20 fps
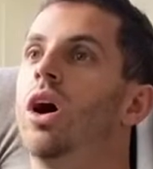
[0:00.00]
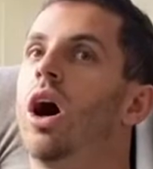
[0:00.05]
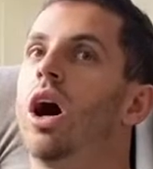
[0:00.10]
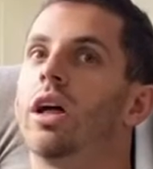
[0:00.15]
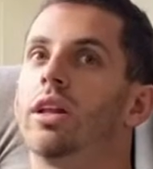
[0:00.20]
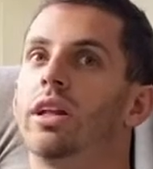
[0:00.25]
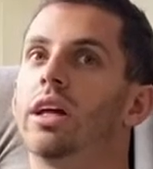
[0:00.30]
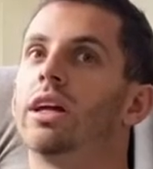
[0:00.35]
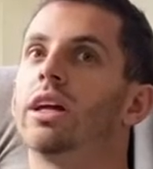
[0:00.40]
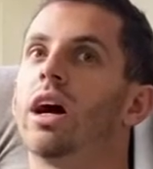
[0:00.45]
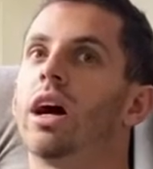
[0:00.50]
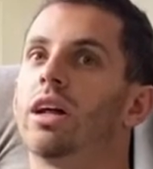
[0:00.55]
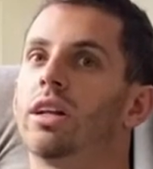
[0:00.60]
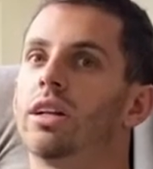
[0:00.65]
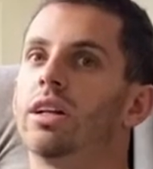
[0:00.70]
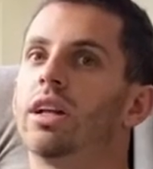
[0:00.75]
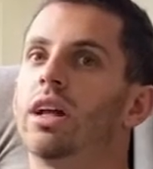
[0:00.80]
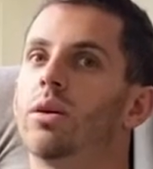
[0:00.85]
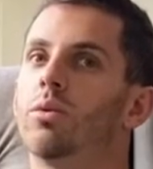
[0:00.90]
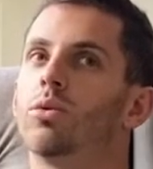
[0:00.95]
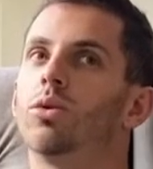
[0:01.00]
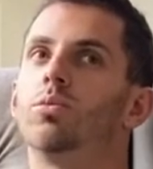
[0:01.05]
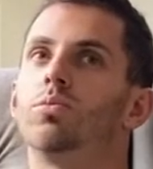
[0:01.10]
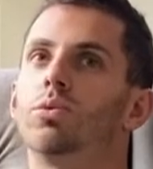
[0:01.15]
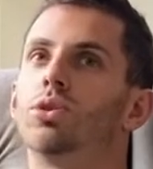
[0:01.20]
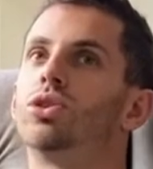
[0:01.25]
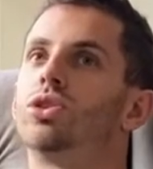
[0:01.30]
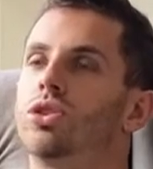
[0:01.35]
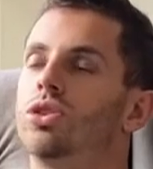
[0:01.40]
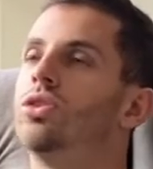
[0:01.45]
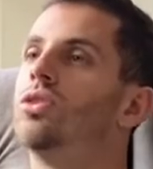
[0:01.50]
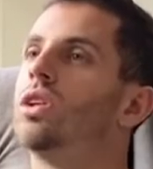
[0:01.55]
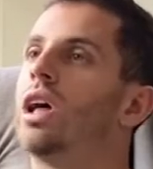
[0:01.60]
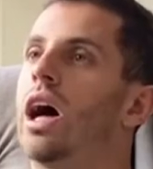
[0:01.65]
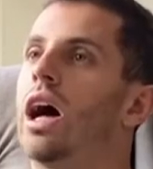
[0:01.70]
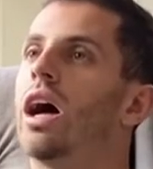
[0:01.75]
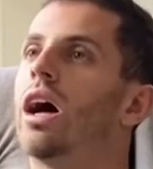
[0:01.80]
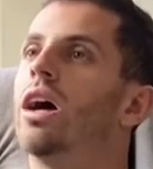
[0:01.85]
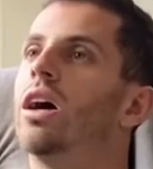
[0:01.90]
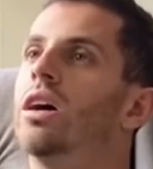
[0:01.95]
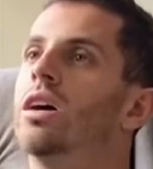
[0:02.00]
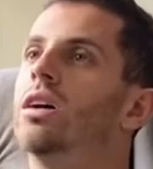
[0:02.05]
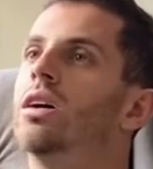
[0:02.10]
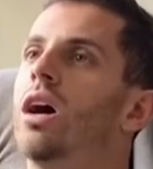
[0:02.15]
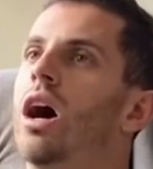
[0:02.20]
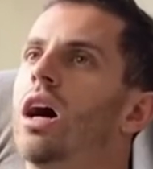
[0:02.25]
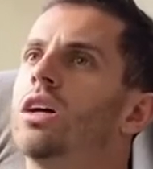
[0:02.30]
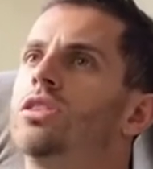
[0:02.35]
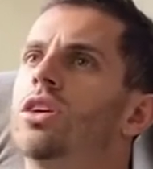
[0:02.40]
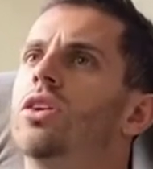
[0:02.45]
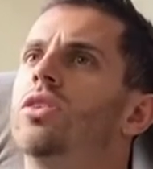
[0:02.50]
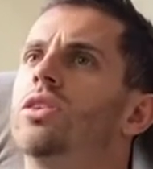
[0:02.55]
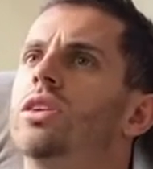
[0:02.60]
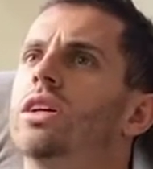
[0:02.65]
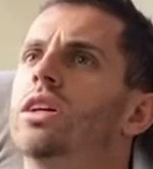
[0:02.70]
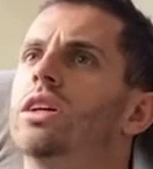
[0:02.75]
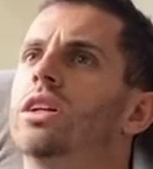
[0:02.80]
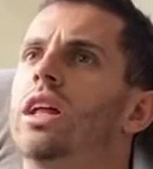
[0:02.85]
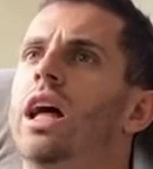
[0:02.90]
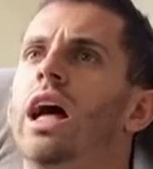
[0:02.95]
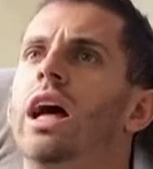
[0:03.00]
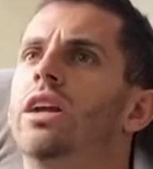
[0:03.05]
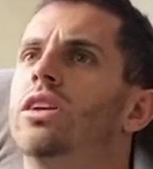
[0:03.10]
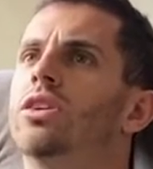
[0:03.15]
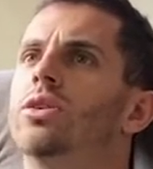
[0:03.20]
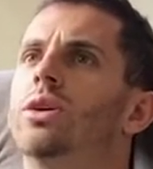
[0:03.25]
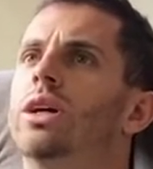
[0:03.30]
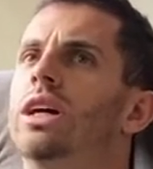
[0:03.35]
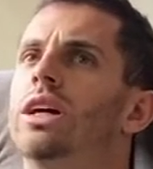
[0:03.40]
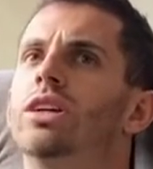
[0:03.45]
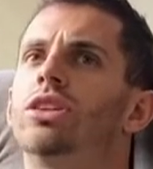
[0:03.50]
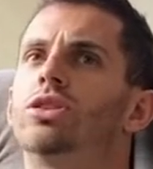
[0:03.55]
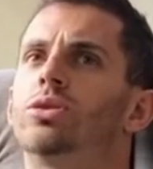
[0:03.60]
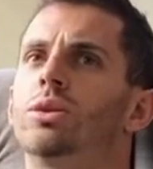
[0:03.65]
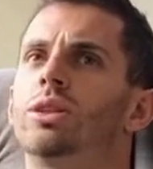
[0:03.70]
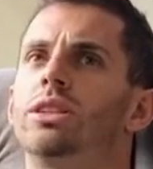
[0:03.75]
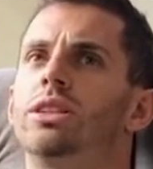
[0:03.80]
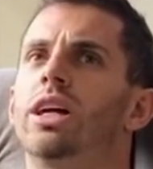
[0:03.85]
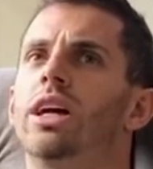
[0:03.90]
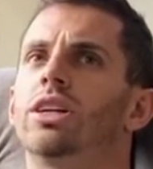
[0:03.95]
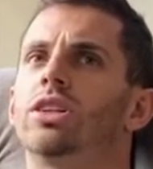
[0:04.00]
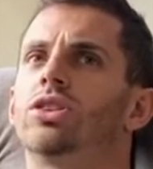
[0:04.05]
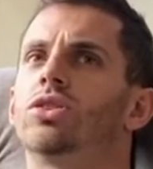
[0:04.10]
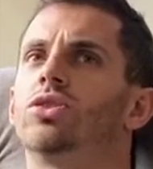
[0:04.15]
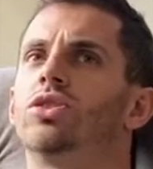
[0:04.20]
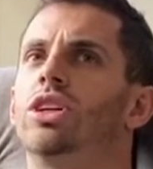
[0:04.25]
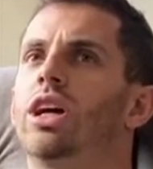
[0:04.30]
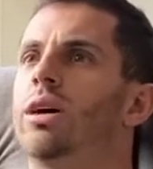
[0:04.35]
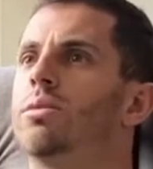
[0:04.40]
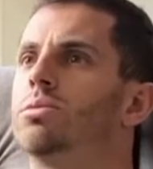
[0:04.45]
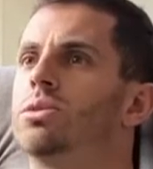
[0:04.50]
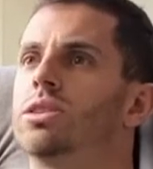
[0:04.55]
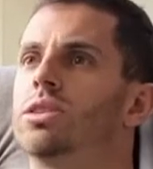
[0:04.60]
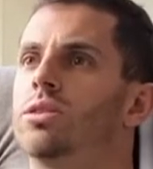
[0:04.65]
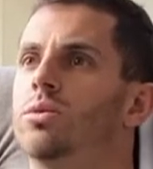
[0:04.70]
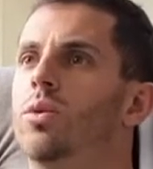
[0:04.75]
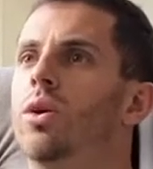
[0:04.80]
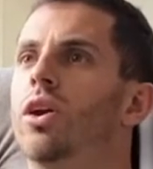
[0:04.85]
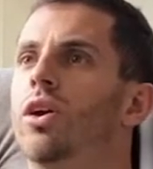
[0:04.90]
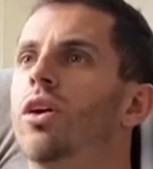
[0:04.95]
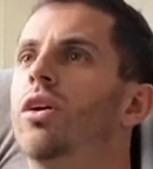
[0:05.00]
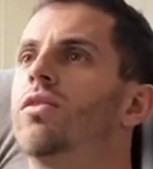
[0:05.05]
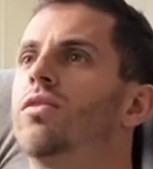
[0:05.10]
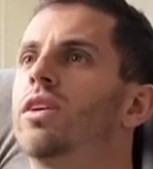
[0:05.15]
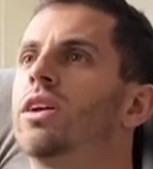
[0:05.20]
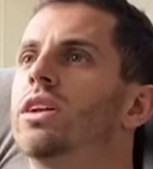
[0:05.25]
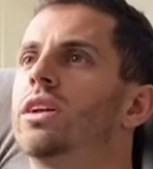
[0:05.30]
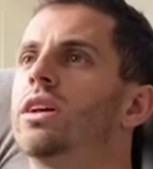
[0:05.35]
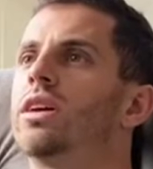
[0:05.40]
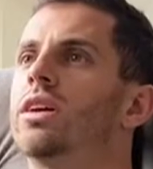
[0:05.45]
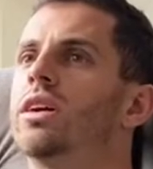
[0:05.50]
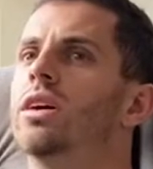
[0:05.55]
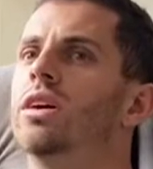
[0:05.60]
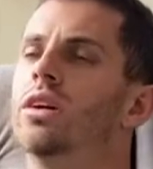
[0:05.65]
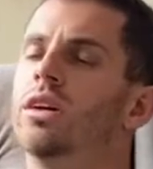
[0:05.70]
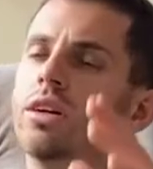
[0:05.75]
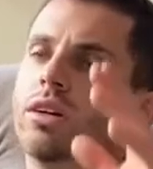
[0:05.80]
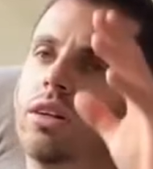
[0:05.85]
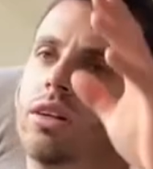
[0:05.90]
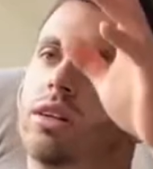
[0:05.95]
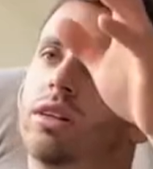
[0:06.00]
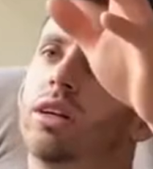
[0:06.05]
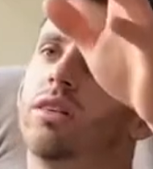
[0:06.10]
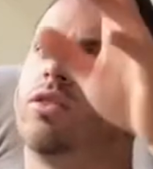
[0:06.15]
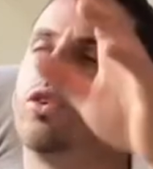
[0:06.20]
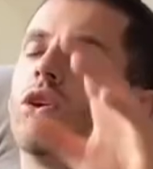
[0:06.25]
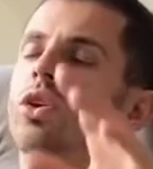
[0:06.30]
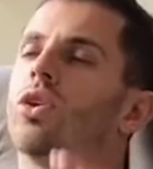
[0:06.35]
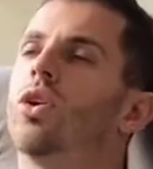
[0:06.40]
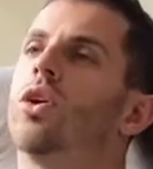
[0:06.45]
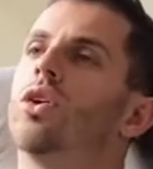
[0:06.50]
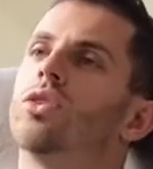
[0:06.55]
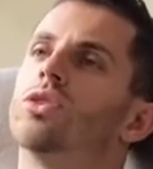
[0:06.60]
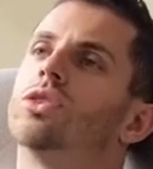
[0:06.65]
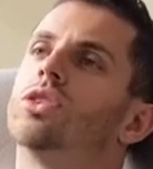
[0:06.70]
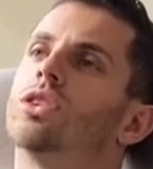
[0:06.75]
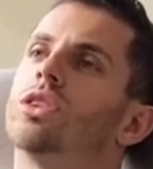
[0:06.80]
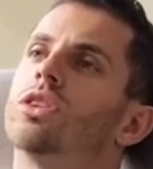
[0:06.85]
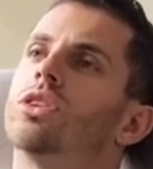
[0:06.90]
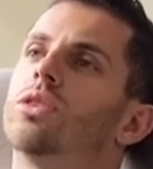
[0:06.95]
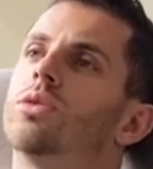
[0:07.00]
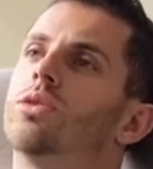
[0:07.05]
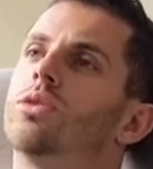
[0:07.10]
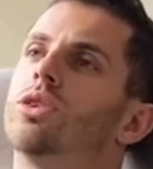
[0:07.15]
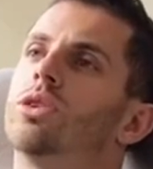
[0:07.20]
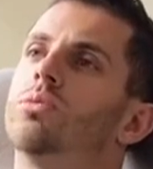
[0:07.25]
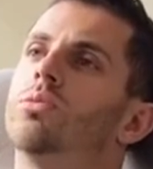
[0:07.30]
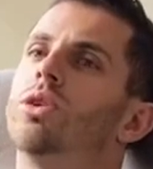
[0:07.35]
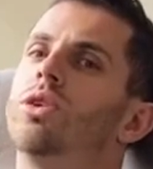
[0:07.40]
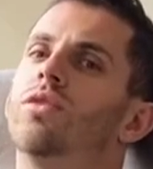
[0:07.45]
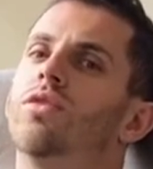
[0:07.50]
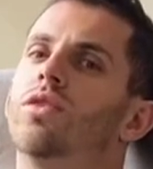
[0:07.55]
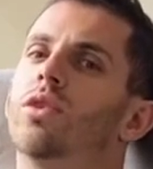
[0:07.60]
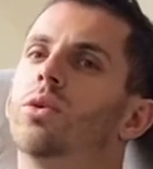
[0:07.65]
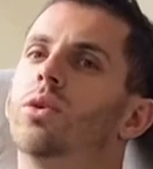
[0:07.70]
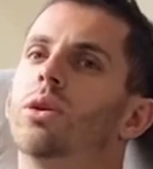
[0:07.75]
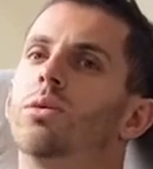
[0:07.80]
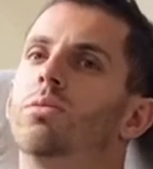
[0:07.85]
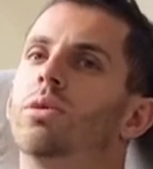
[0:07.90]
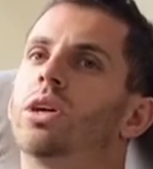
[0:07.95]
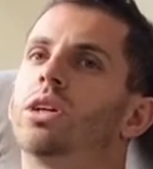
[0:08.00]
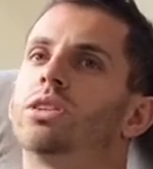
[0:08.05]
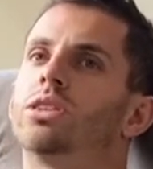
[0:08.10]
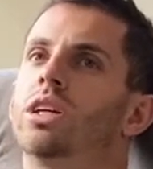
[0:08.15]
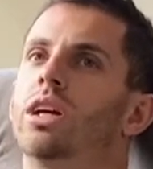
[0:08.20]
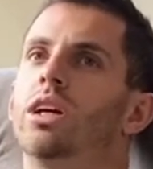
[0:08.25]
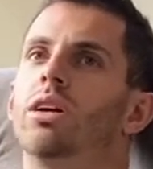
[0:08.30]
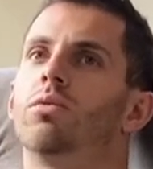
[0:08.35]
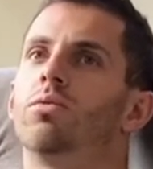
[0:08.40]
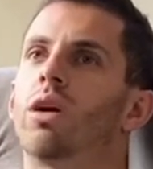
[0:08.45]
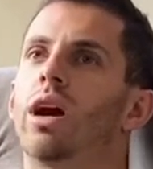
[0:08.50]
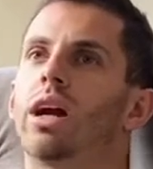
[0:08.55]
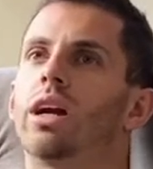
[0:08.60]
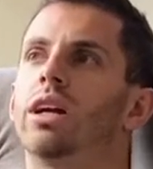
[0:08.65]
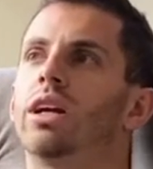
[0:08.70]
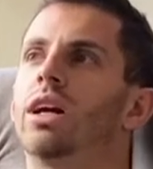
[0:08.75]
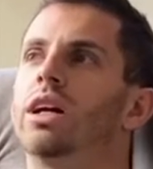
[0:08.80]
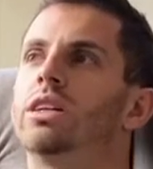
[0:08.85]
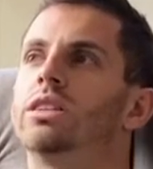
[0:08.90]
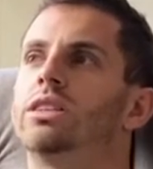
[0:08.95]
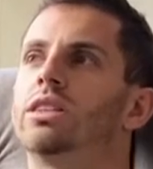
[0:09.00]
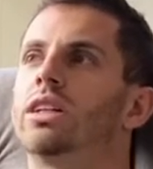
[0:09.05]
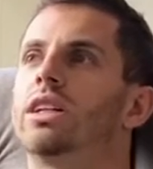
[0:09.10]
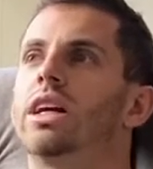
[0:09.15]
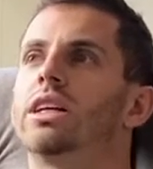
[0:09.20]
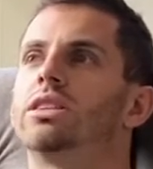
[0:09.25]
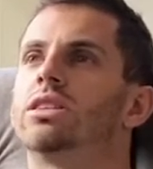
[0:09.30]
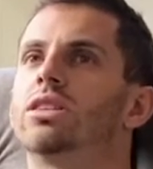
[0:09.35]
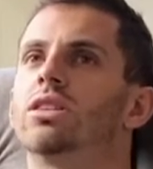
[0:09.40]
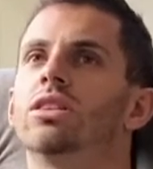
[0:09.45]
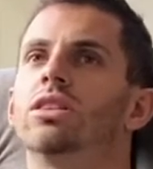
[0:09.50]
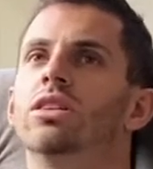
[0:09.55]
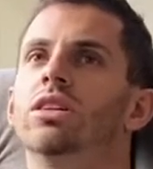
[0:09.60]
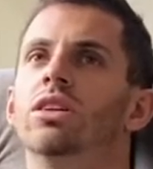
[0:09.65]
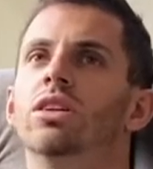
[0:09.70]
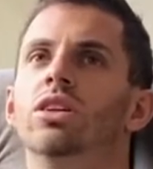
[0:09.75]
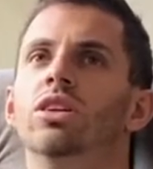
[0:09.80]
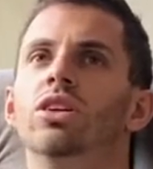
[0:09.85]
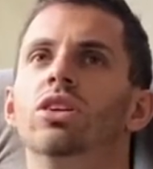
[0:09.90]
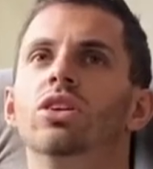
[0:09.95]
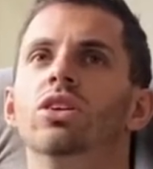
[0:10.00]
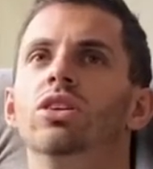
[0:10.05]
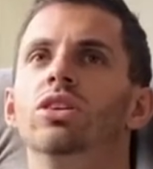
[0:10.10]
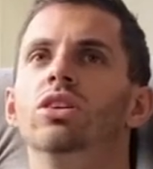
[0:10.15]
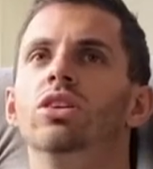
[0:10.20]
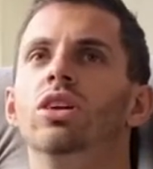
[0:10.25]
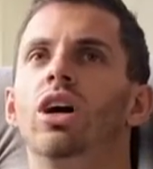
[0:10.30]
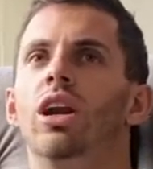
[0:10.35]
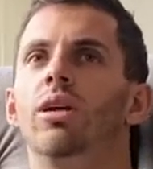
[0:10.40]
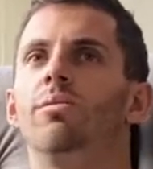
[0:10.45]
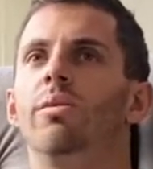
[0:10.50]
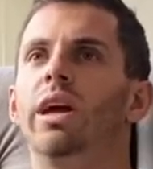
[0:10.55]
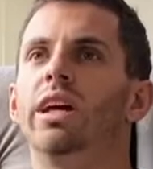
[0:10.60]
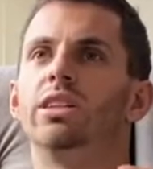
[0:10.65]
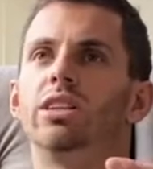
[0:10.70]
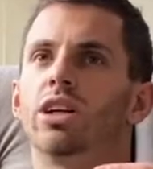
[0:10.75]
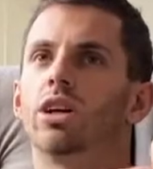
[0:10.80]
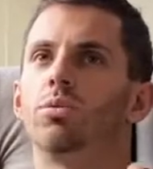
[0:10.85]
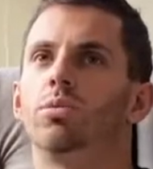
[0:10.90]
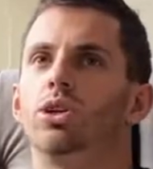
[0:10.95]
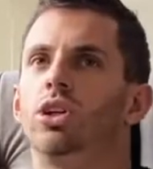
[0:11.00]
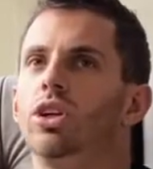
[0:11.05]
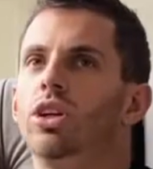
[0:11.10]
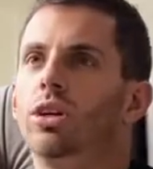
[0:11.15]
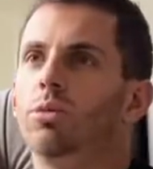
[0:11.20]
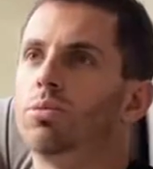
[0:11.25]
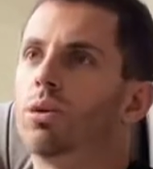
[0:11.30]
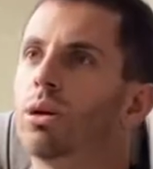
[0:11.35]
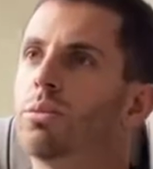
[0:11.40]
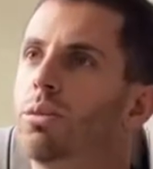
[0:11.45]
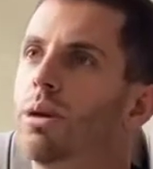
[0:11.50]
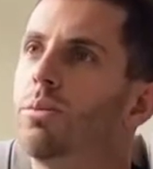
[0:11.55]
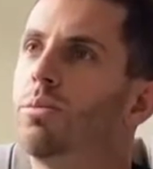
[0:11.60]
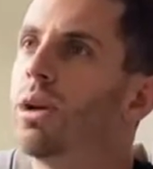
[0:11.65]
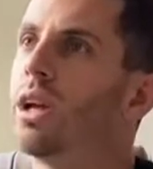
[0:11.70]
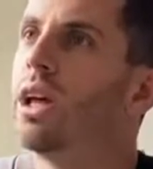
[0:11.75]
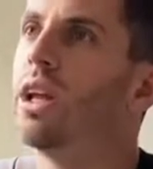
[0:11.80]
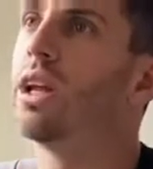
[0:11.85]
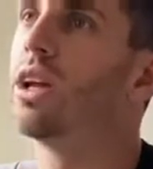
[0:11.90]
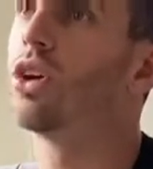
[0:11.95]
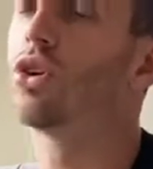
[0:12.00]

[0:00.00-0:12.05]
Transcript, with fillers: Right. I think I think they will pursue that. I don't yeah. think they're doing Swiss national champs as a one-off. I think okay. they've got goals to, to move forward because they recognise that that's a, an amazing opportunity to bring people in and